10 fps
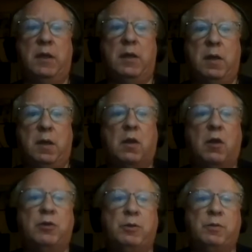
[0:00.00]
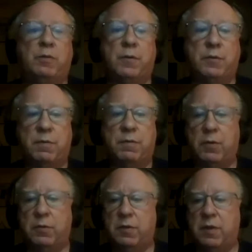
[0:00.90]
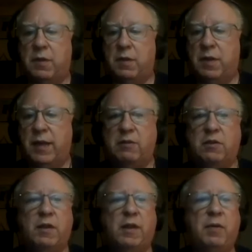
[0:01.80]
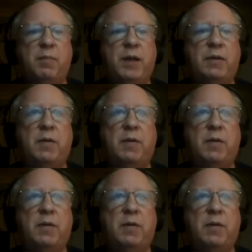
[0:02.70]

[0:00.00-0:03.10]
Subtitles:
in a large universe of folks, then that's the impact.